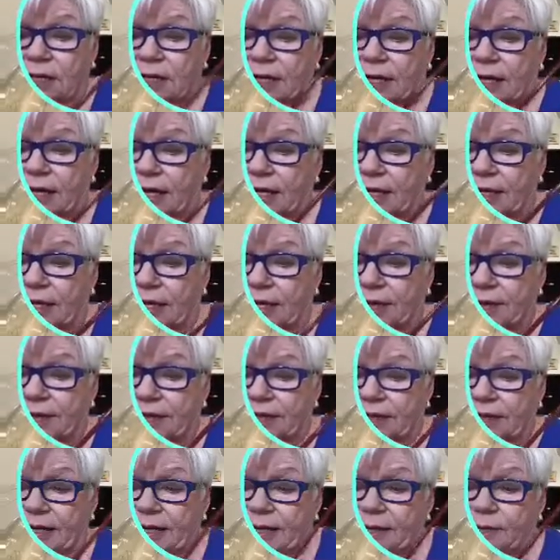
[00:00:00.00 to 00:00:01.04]
And I
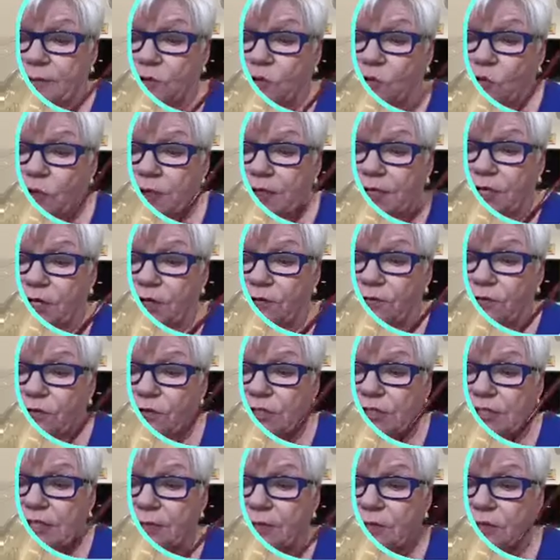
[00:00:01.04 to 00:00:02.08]
am going over
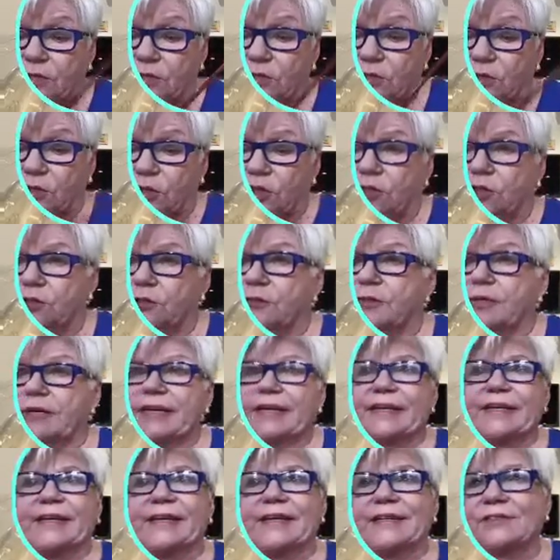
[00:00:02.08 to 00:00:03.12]
some of the glue,
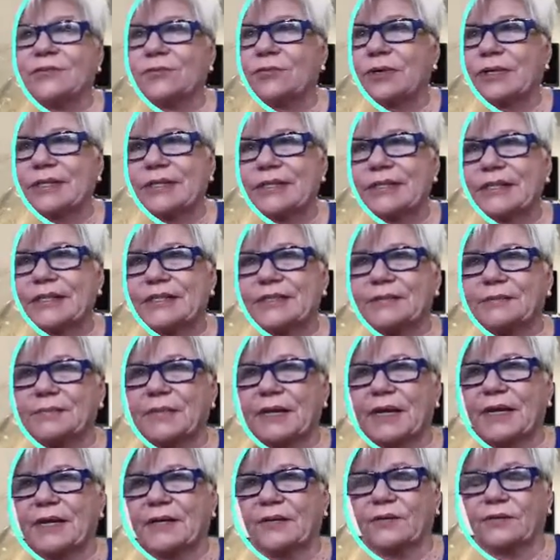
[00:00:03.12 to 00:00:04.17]
and guess what? It doesn't
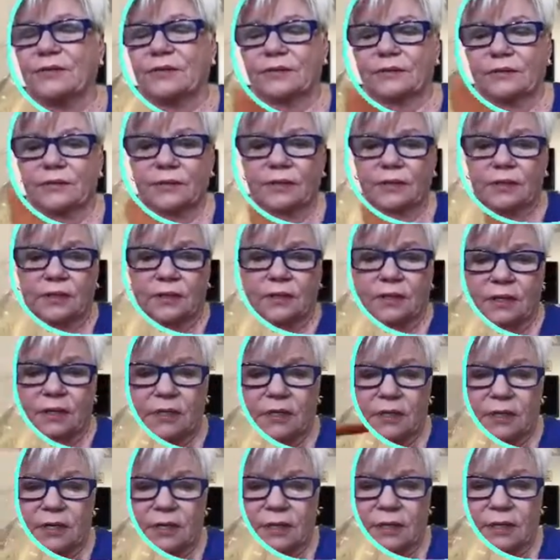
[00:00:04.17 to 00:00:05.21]
matter.
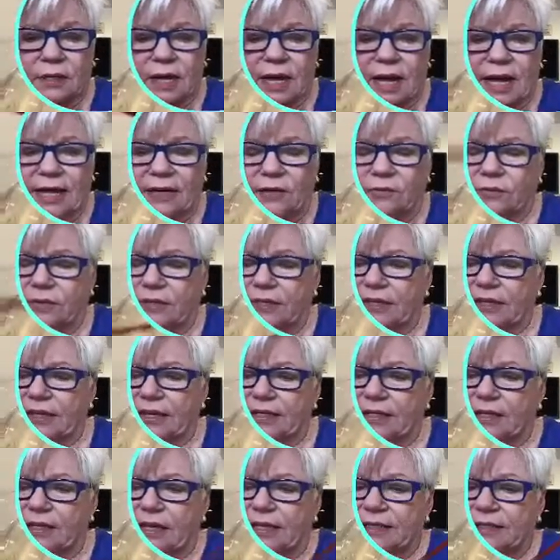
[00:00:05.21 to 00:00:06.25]
I don't think
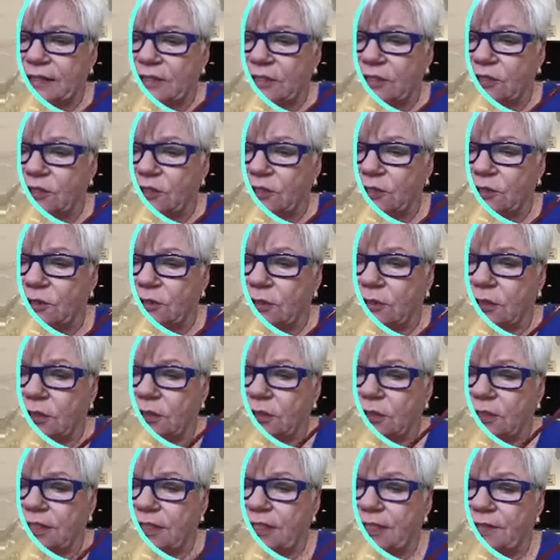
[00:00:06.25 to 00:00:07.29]
I'd like to
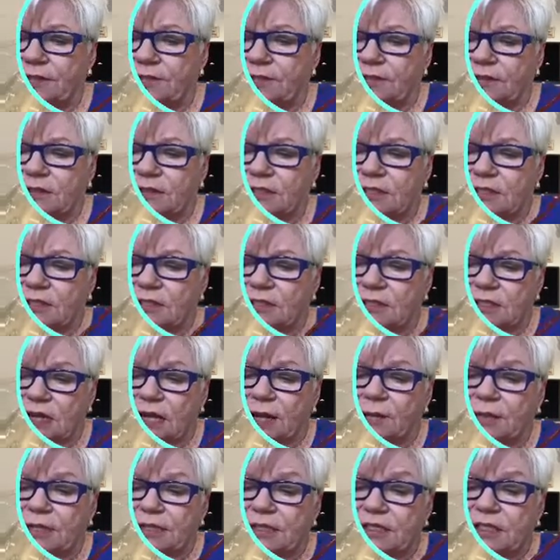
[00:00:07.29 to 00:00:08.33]
leave,
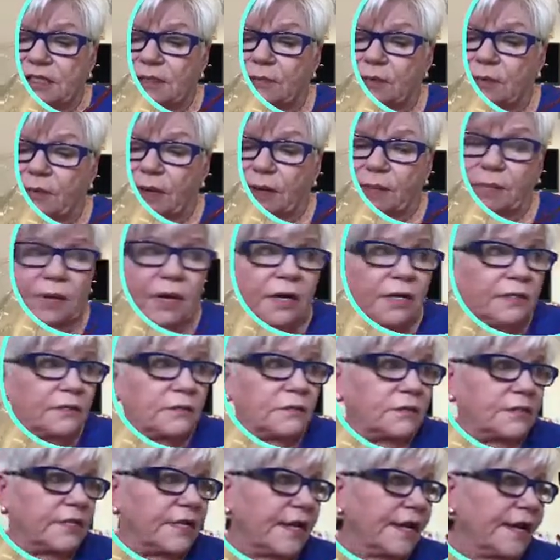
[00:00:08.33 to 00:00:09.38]
some of my
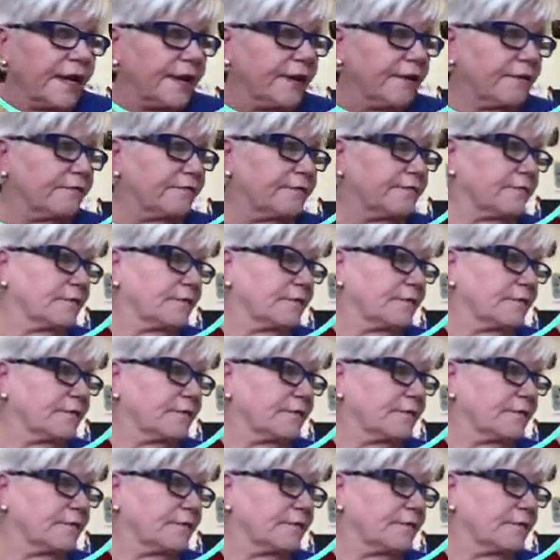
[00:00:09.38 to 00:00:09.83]
bottles have,